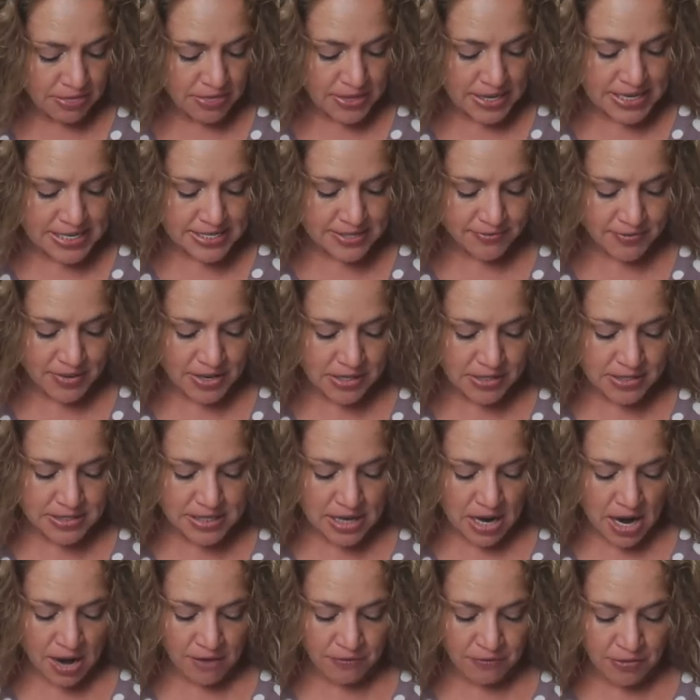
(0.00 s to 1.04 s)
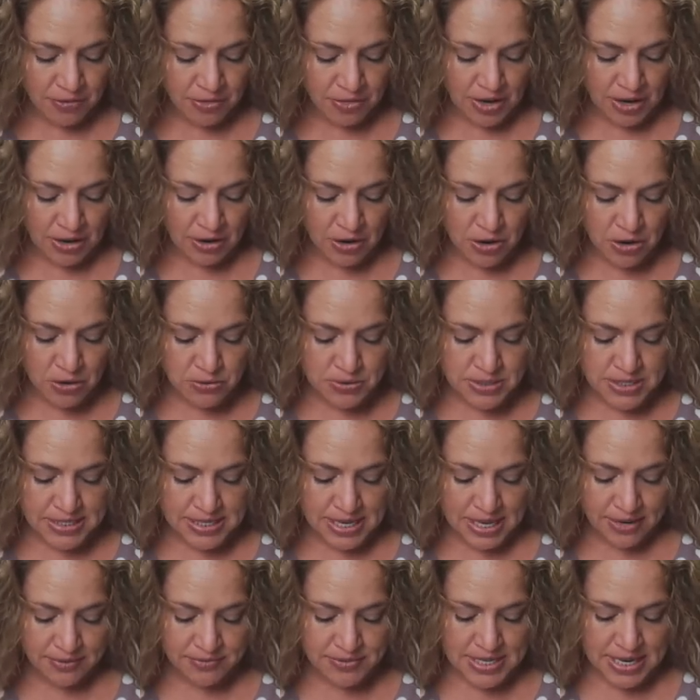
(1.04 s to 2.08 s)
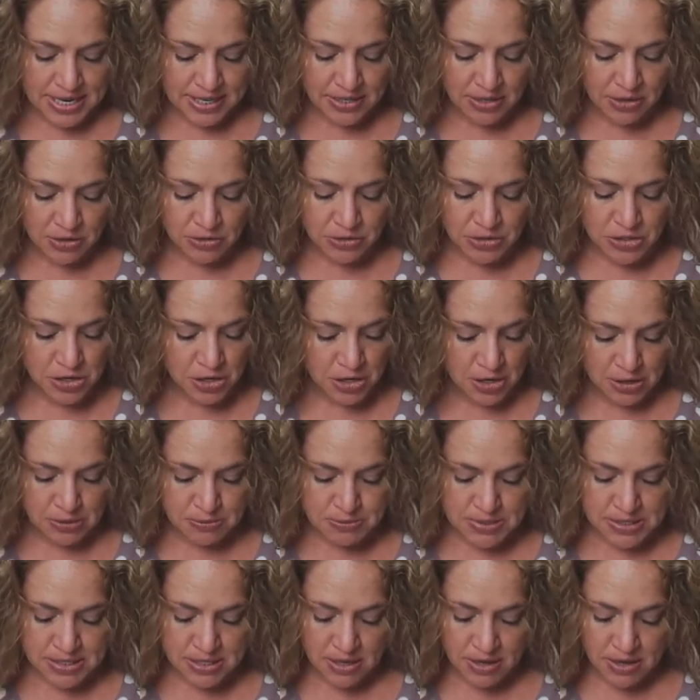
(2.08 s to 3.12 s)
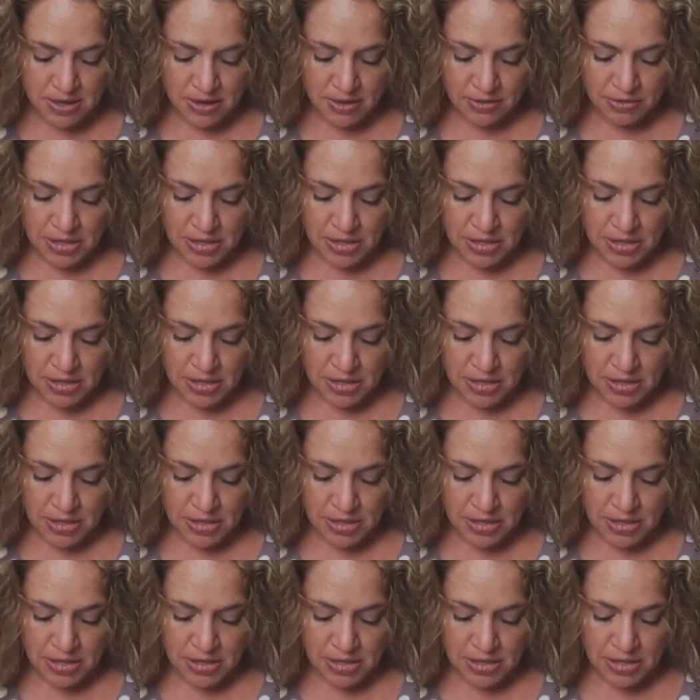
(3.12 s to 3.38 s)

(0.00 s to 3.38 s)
These fields offer their own set of technical terms.